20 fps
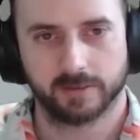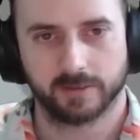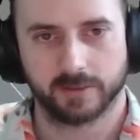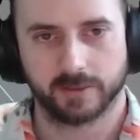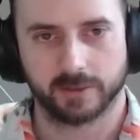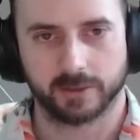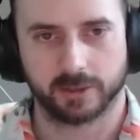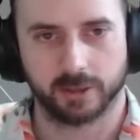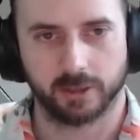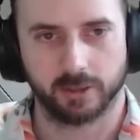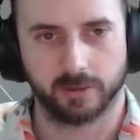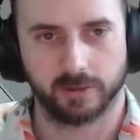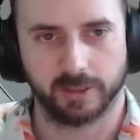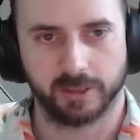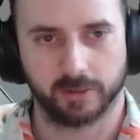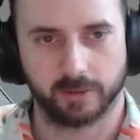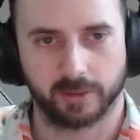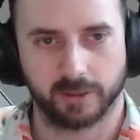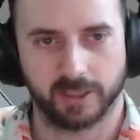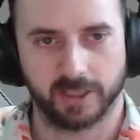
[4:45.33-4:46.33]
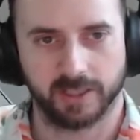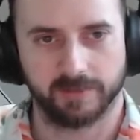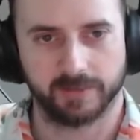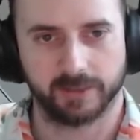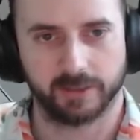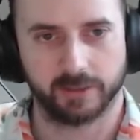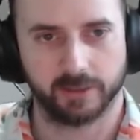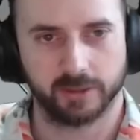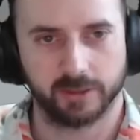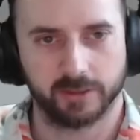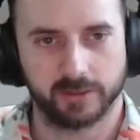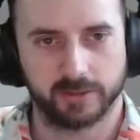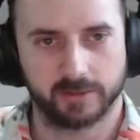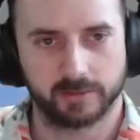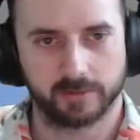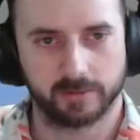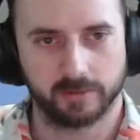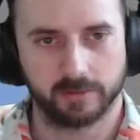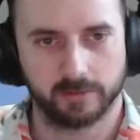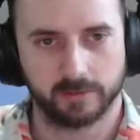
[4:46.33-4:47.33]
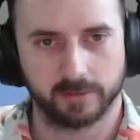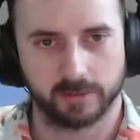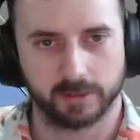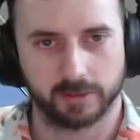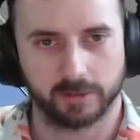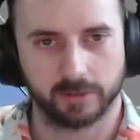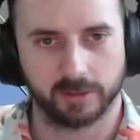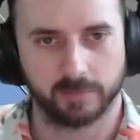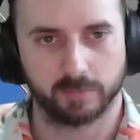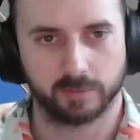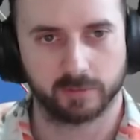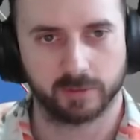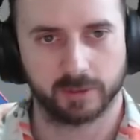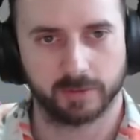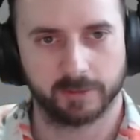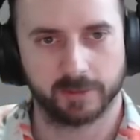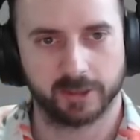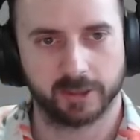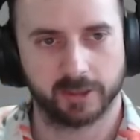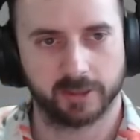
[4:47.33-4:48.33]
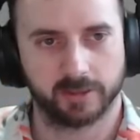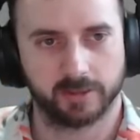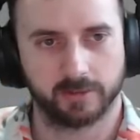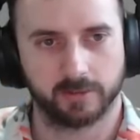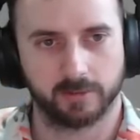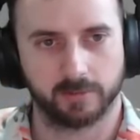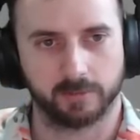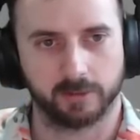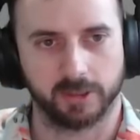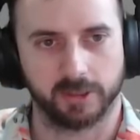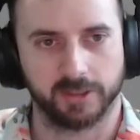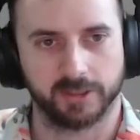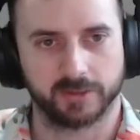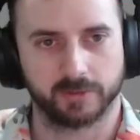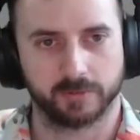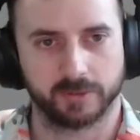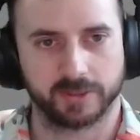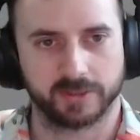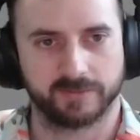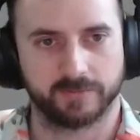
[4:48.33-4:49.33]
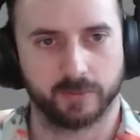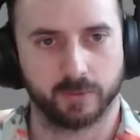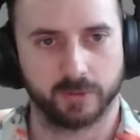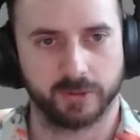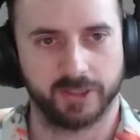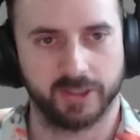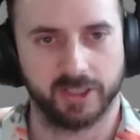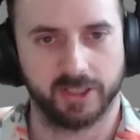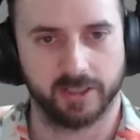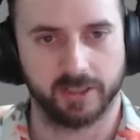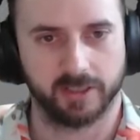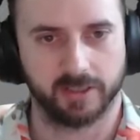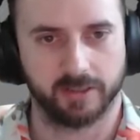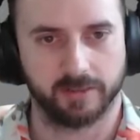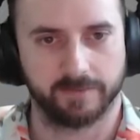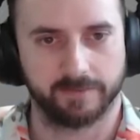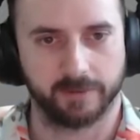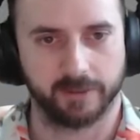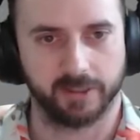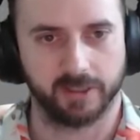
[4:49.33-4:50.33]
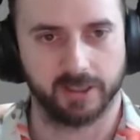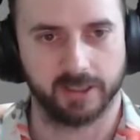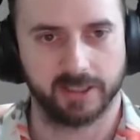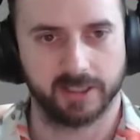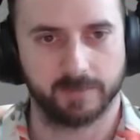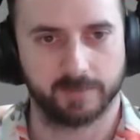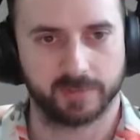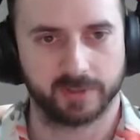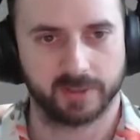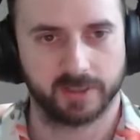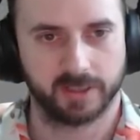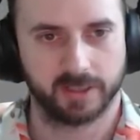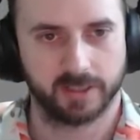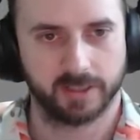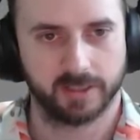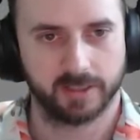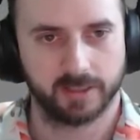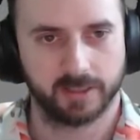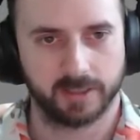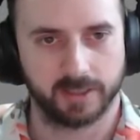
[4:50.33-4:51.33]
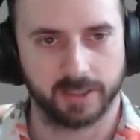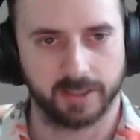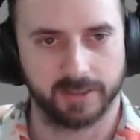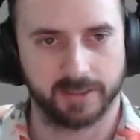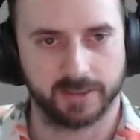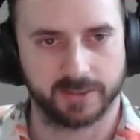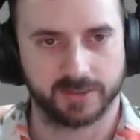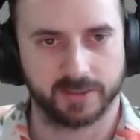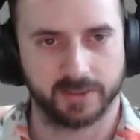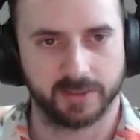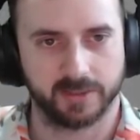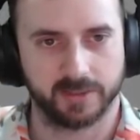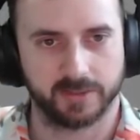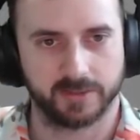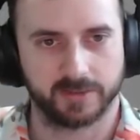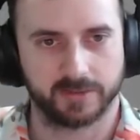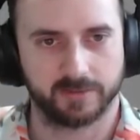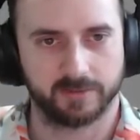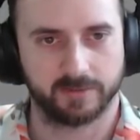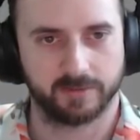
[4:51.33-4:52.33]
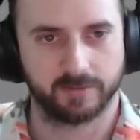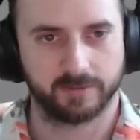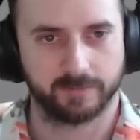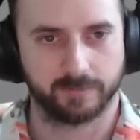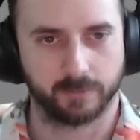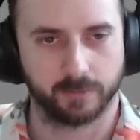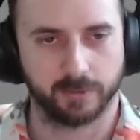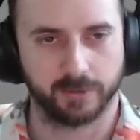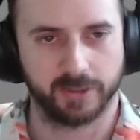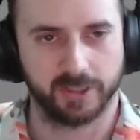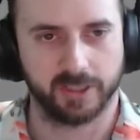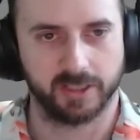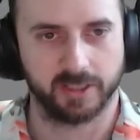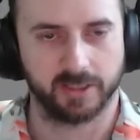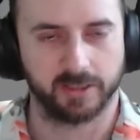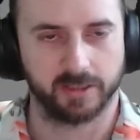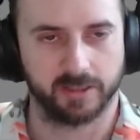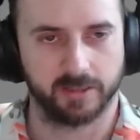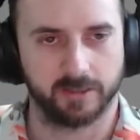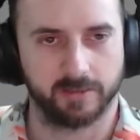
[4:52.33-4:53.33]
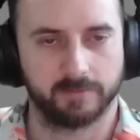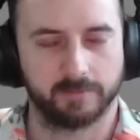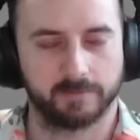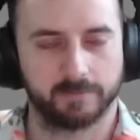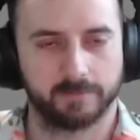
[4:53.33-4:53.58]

So in order to have a good perimeter, well, this was for the lip. And this is for the